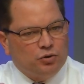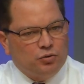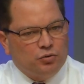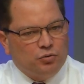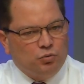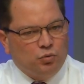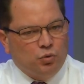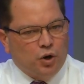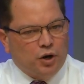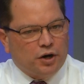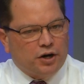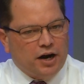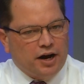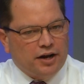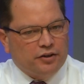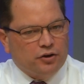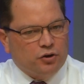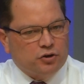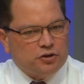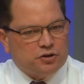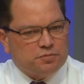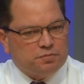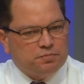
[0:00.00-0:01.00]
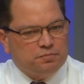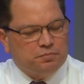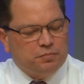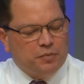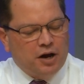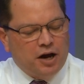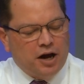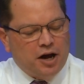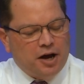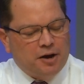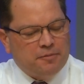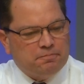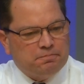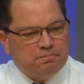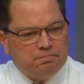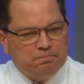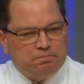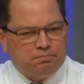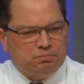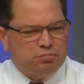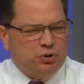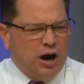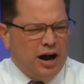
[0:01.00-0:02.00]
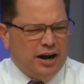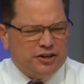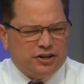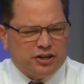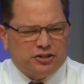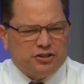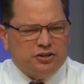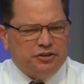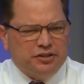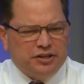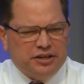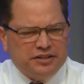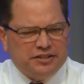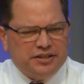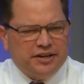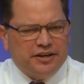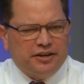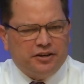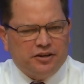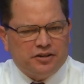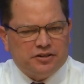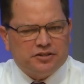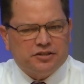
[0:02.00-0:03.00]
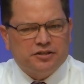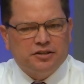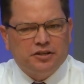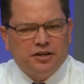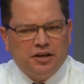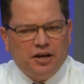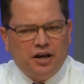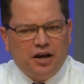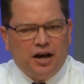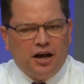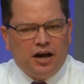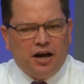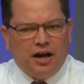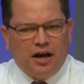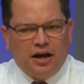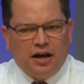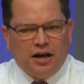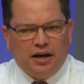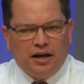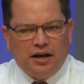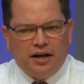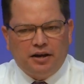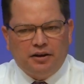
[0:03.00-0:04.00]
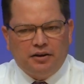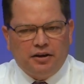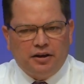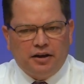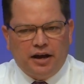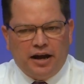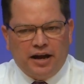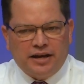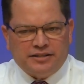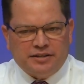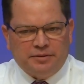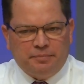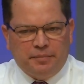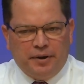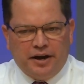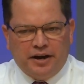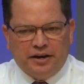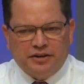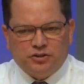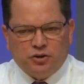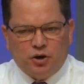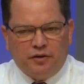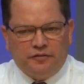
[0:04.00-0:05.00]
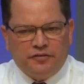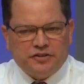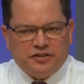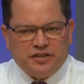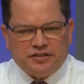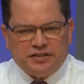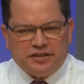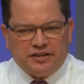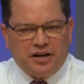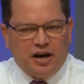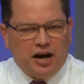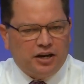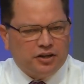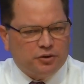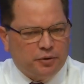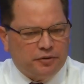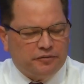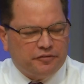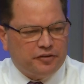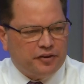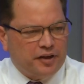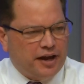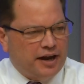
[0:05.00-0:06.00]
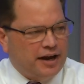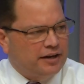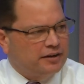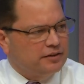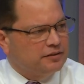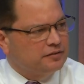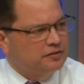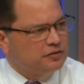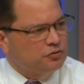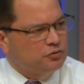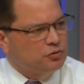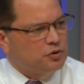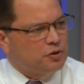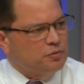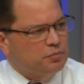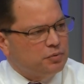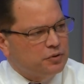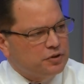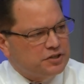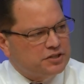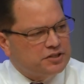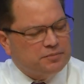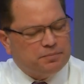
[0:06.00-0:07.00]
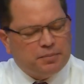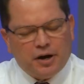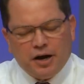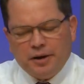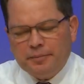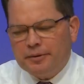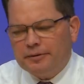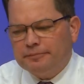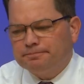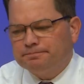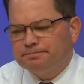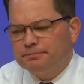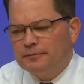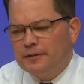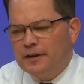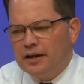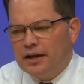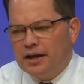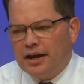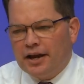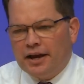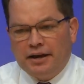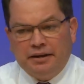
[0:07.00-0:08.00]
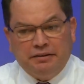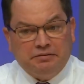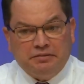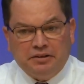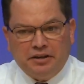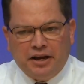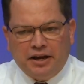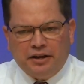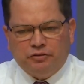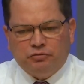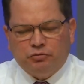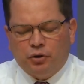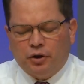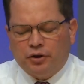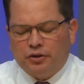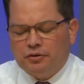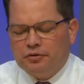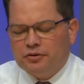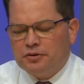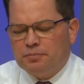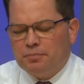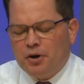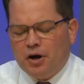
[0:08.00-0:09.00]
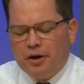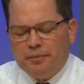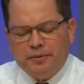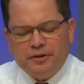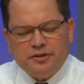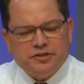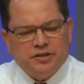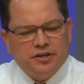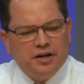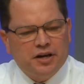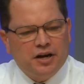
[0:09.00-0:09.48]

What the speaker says: work on those projects or details, as the mayor's office is a conduit for that, through the police department and through other departments,